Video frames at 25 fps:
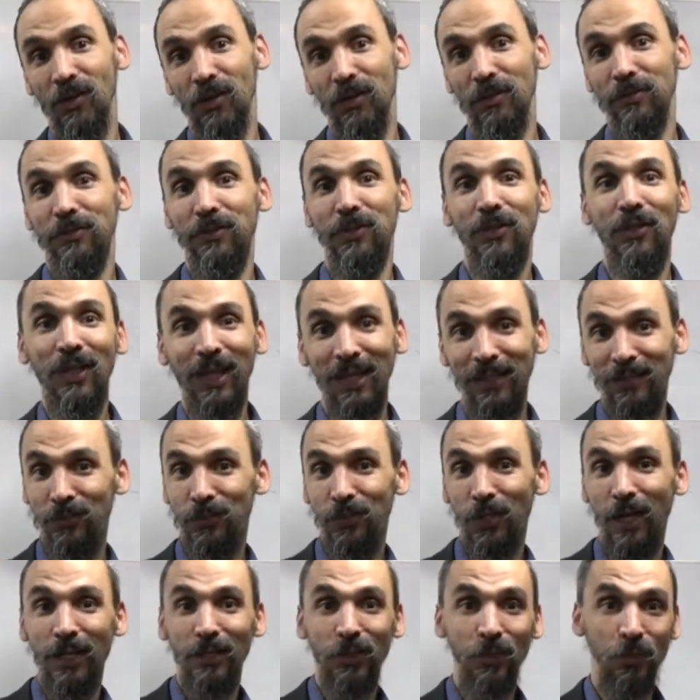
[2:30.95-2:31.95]
you can
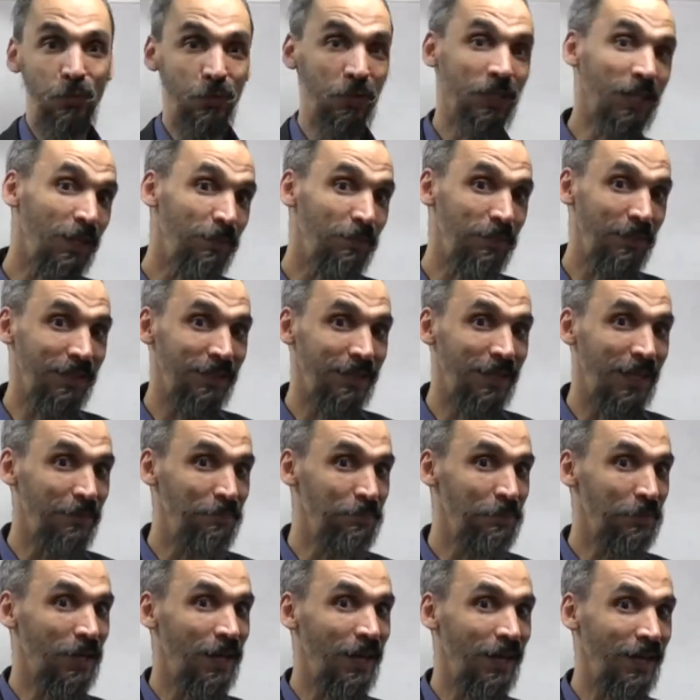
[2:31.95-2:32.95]
try to keep
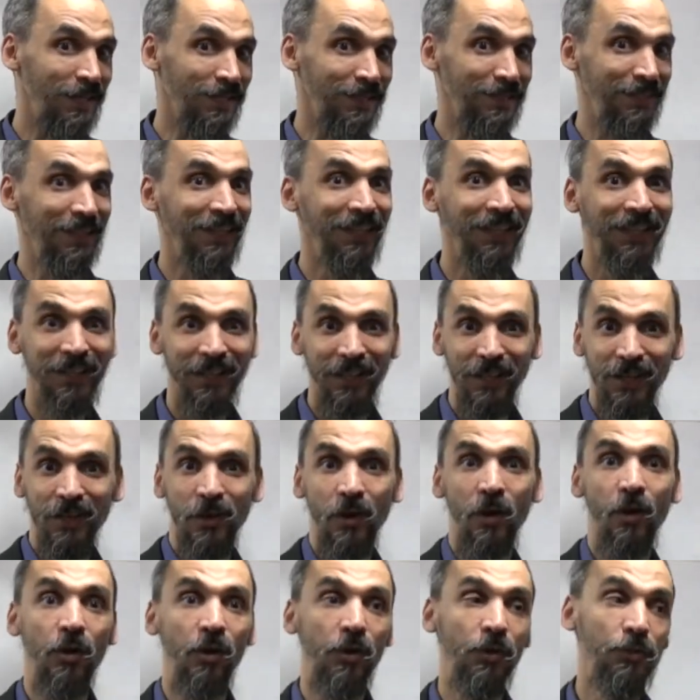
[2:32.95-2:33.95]
that price,
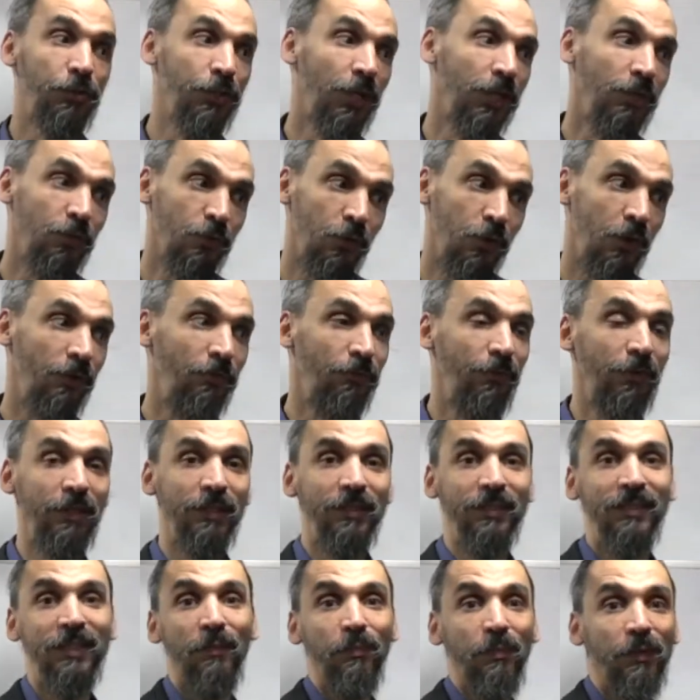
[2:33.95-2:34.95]
or try to offer
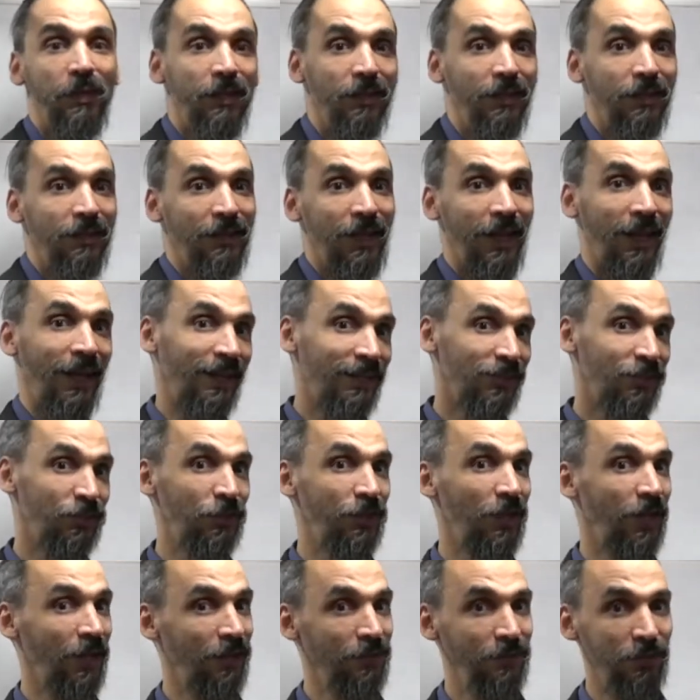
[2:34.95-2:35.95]
something
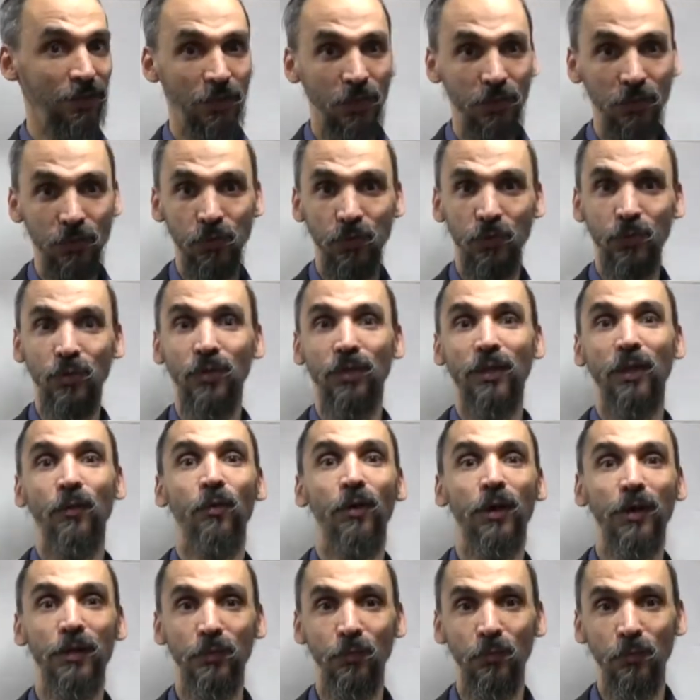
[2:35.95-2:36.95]
extra, you know, so that
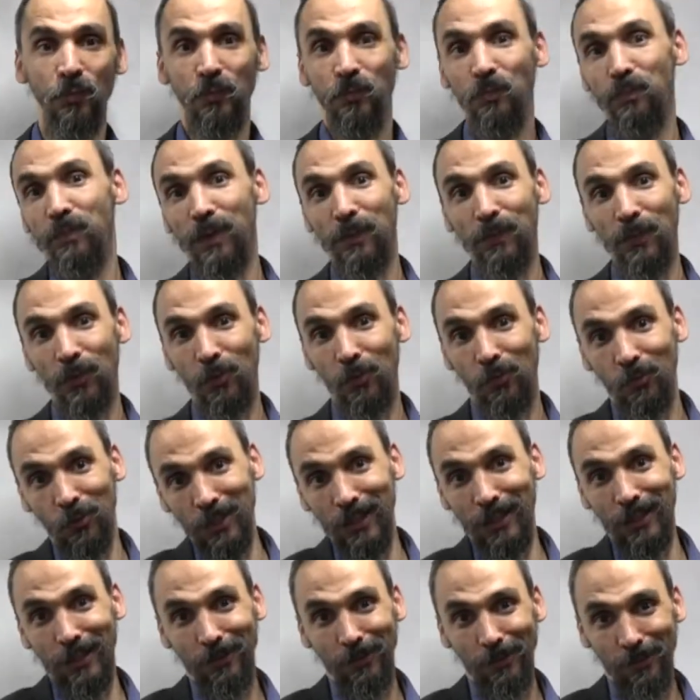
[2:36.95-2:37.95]
way people
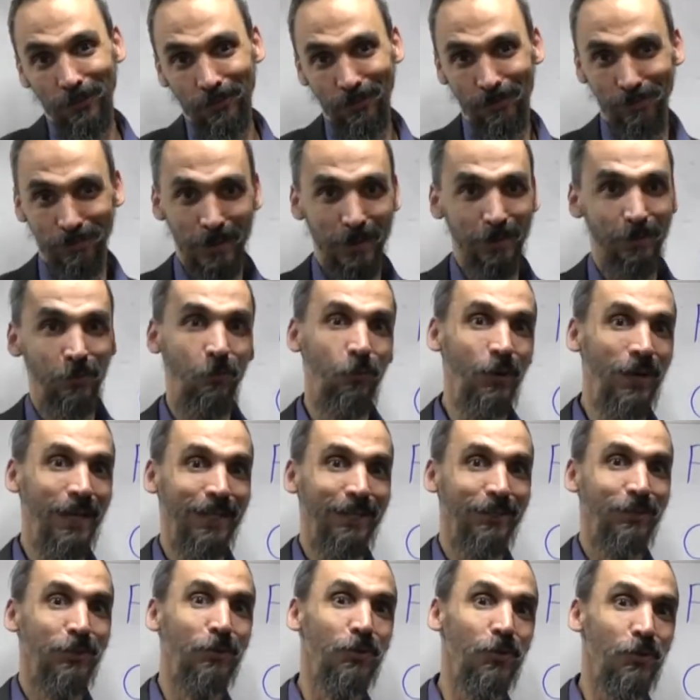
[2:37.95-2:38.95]
will be
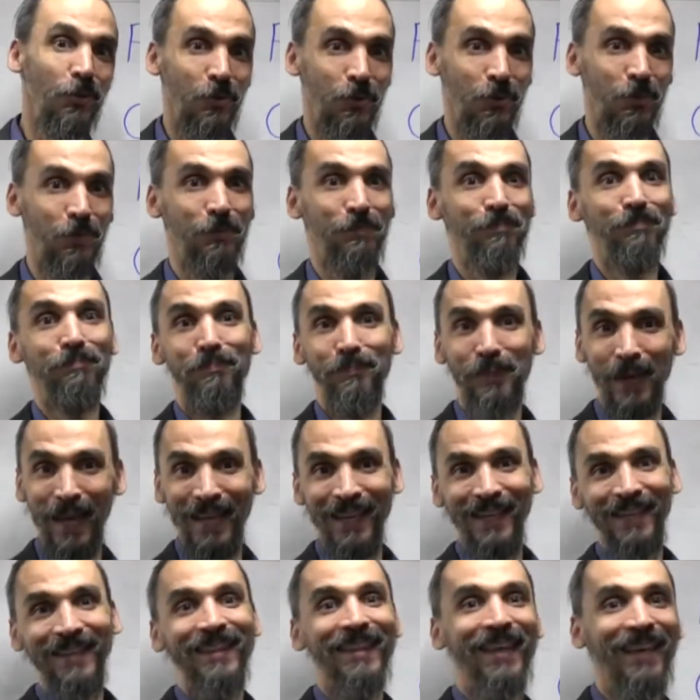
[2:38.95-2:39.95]
willing to
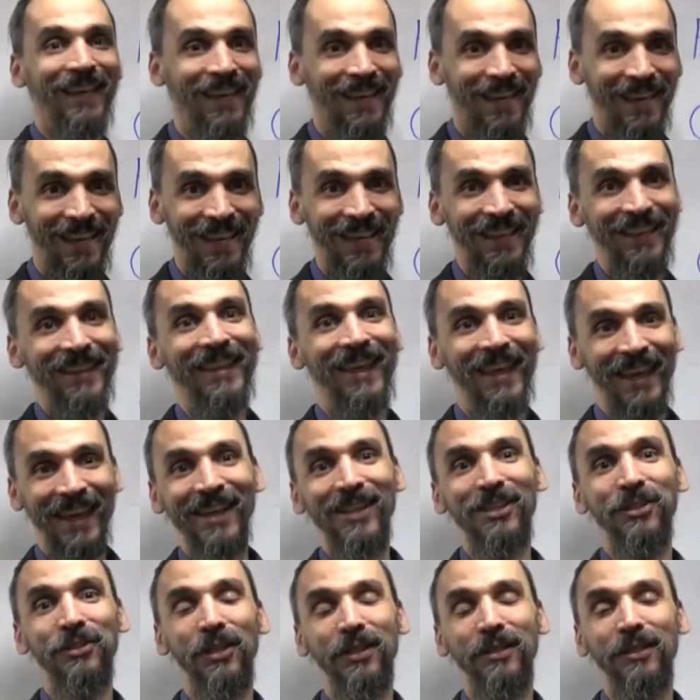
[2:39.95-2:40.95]
pay the
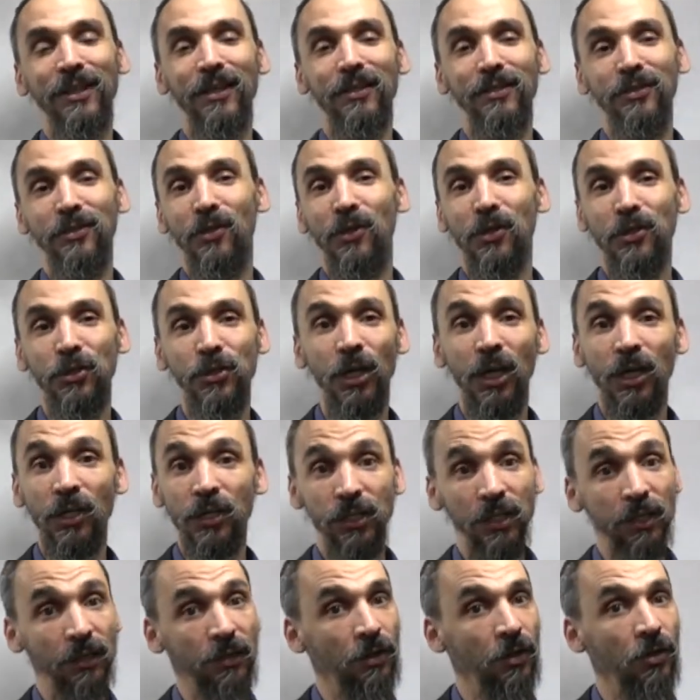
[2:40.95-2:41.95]
extra that you're
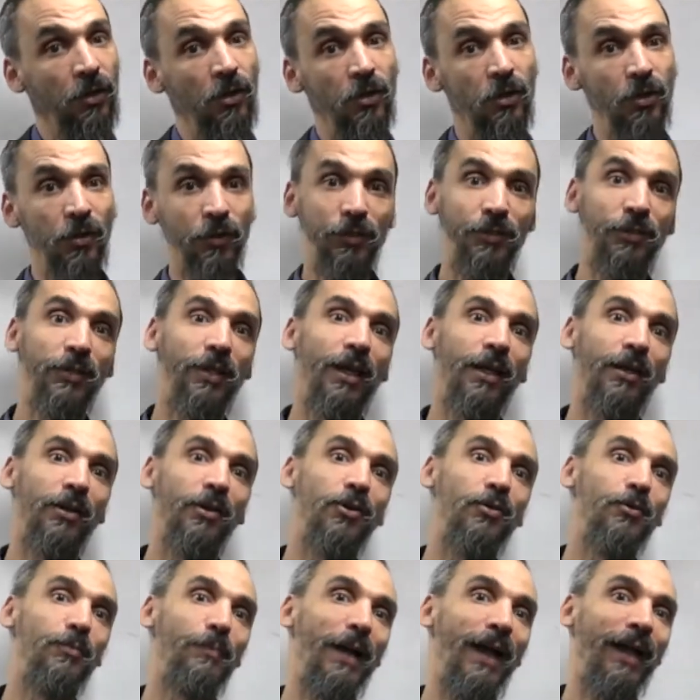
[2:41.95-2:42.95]
charging. Or you can
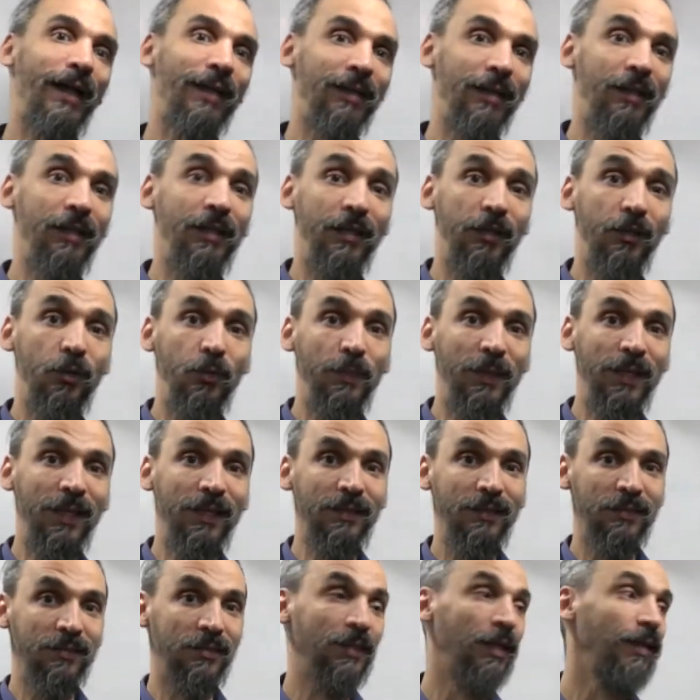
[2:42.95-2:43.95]
go back a little
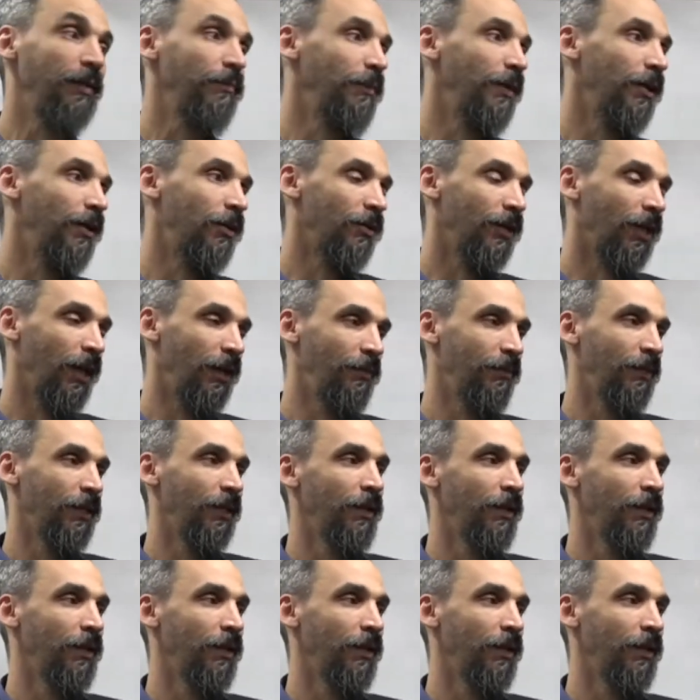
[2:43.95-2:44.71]
bit, say, okay,